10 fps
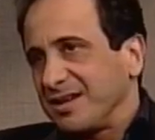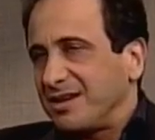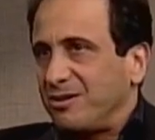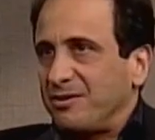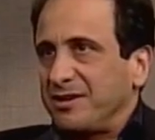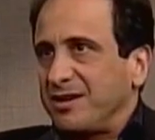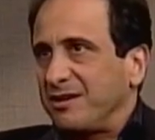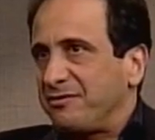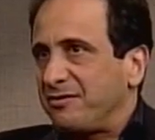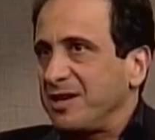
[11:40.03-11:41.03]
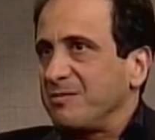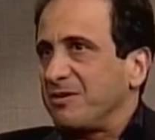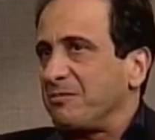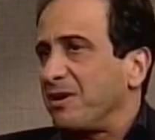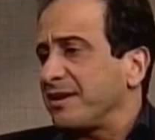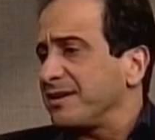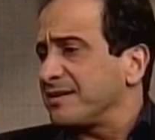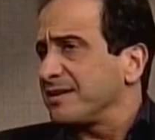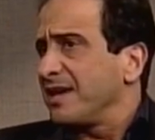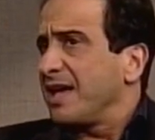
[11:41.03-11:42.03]
or the uh, freedom of the
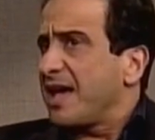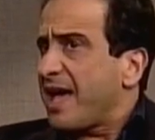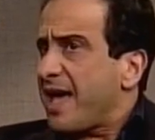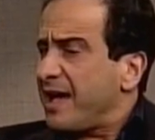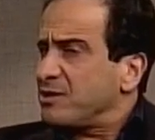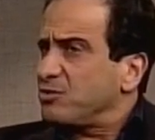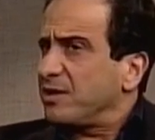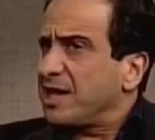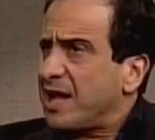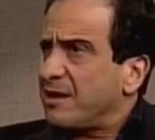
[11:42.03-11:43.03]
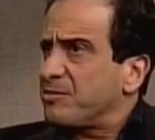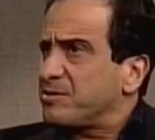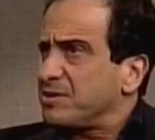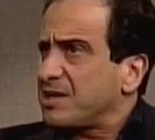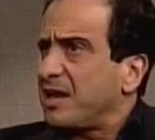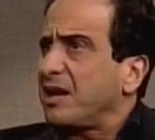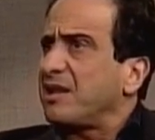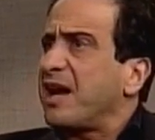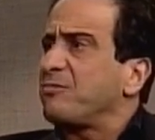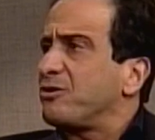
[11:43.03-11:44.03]
markets. Actually, Adam Smith had a
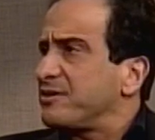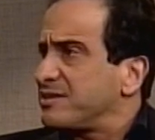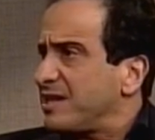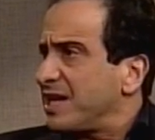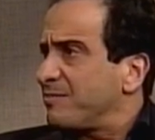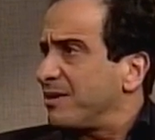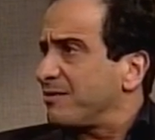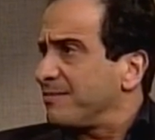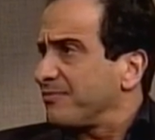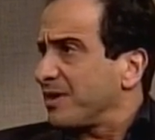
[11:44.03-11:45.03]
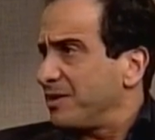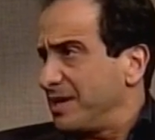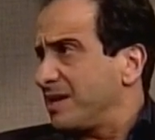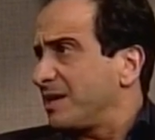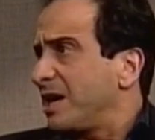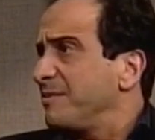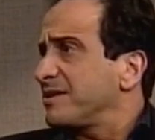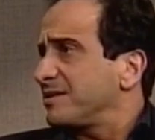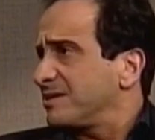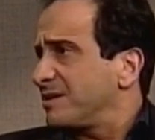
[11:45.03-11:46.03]
lot more to say about the economic
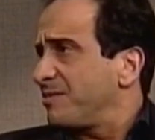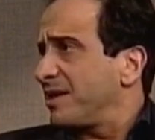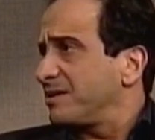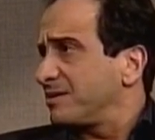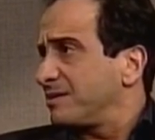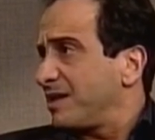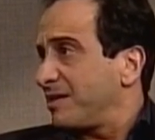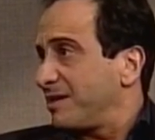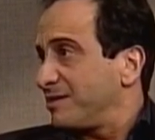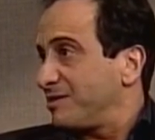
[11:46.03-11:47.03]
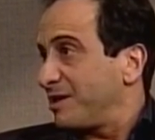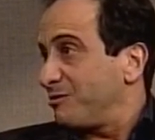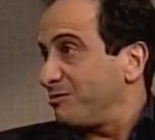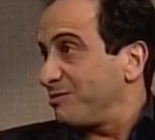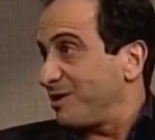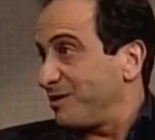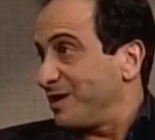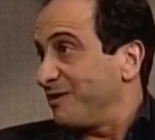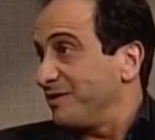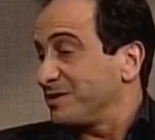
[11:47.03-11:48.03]
system than, than, the, than, than the
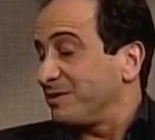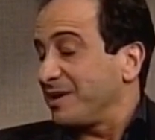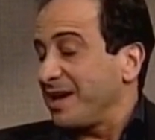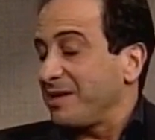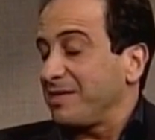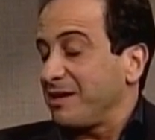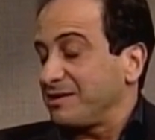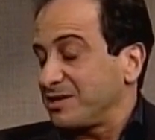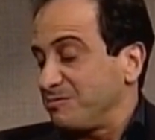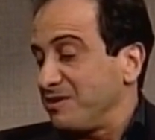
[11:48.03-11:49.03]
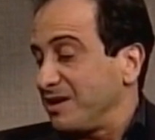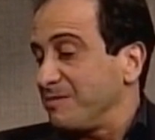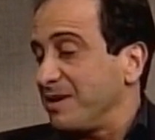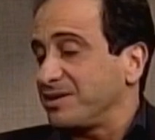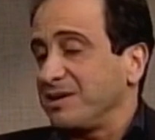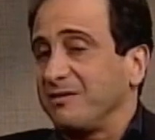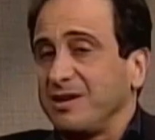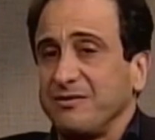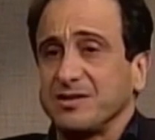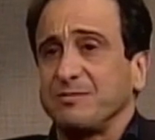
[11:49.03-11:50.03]
invisible hand, than just merely mentioning the
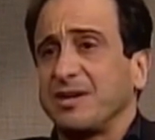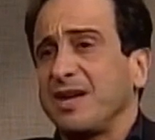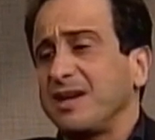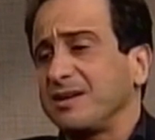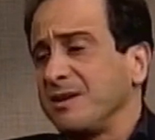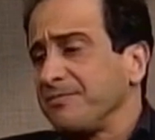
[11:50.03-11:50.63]
invisible hand.